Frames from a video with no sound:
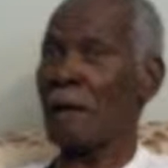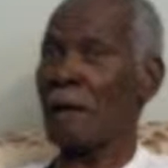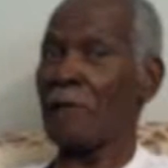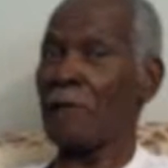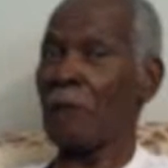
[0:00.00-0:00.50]

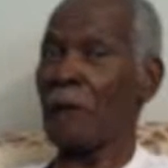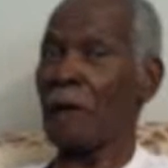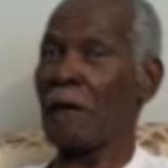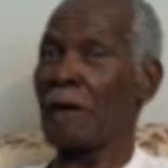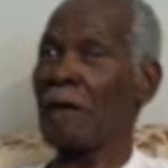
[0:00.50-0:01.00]
I said, where?
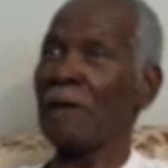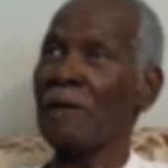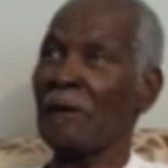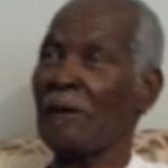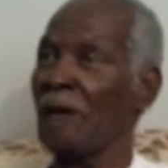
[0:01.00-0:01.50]
He
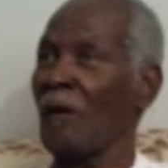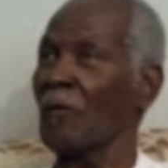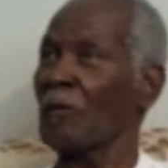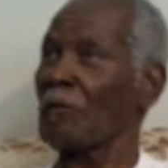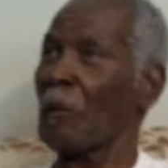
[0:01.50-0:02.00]
said, on
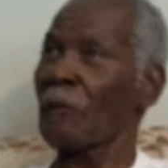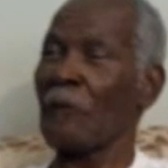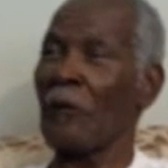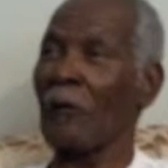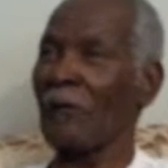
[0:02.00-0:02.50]
the top
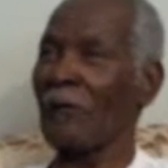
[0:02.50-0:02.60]
floor.